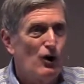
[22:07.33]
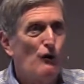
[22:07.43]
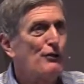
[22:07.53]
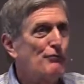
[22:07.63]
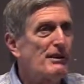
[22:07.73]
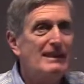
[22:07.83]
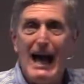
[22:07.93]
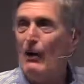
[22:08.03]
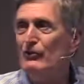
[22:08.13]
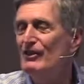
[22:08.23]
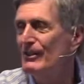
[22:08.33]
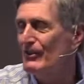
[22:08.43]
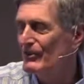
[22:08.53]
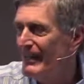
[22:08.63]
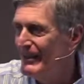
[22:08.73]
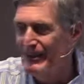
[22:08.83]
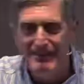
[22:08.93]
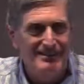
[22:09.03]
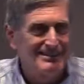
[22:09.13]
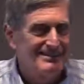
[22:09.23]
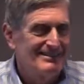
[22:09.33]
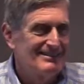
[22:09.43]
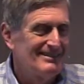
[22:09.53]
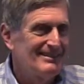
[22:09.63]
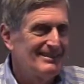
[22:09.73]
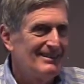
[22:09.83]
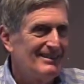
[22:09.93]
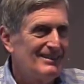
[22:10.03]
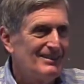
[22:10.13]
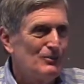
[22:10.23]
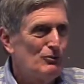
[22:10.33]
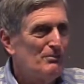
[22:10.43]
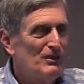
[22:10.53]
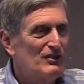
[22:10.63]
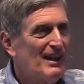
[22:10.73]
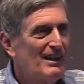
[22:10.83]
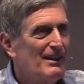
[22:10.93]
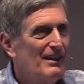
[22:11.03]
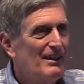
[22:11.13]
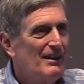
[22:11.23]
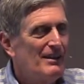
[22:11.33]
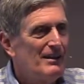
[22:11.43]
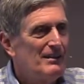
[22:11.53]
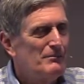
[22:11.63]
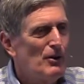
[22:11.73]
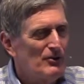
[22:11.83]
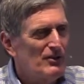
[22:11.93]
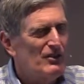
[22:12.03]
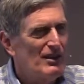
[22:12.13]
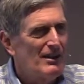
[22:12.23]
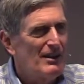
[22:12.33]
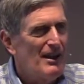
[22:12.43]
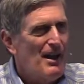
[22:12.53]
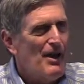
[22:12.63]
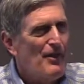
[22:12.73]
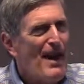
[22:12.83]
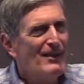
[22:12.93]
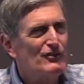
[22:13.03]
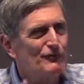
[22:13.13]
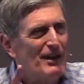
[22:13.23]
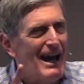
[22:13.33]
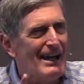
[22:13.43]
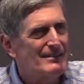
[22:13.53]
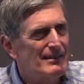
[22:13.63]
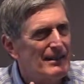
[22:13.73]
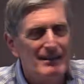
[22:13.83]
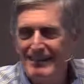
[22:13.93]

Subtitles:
over 3,000 years later, would be saying, Moses, thanks for asking.